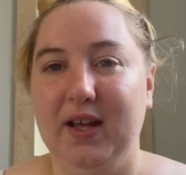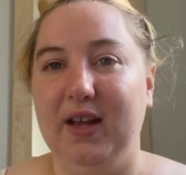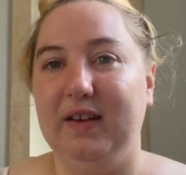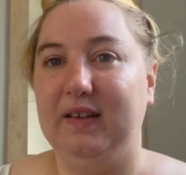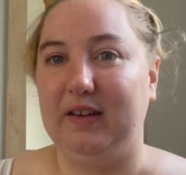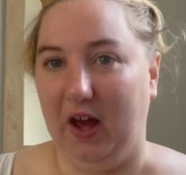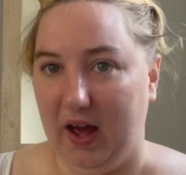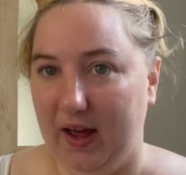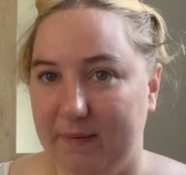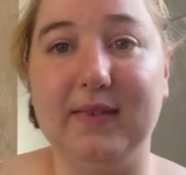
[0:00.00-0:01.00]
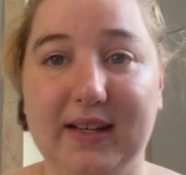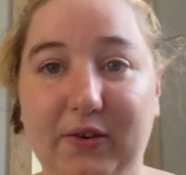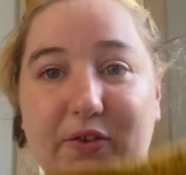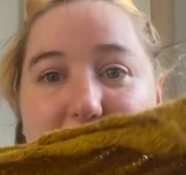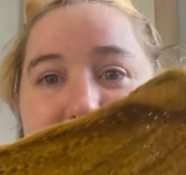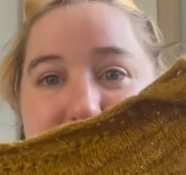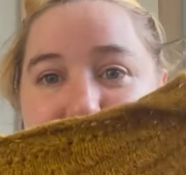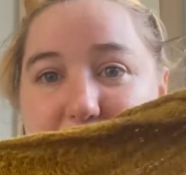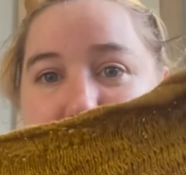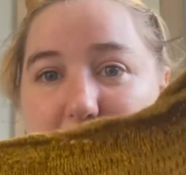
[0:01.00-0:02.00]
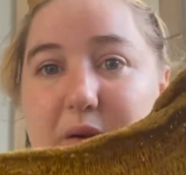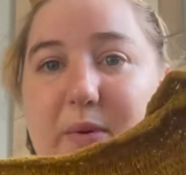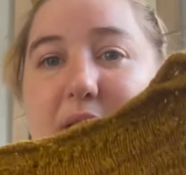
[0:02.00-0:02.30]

skirt and I also have this top